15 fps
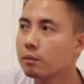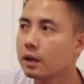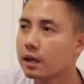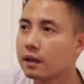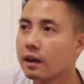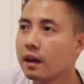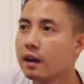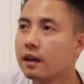I'm
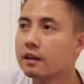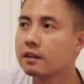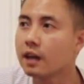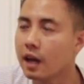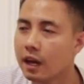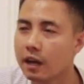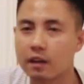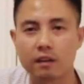like,
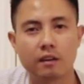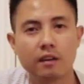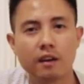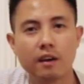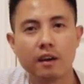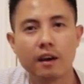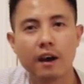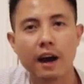dang,
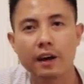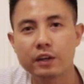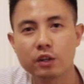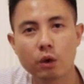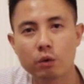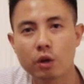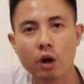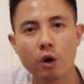I
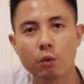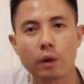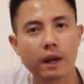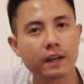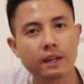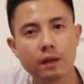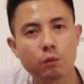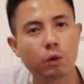don't know what
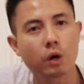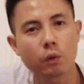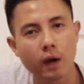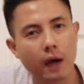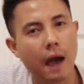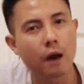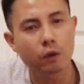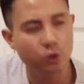I did.
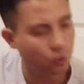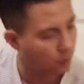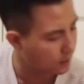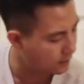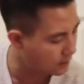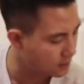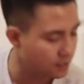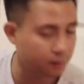How do
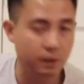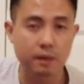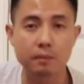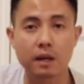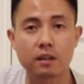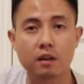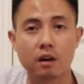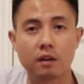I discipline
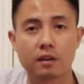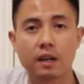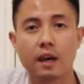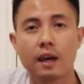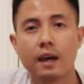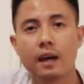my dog?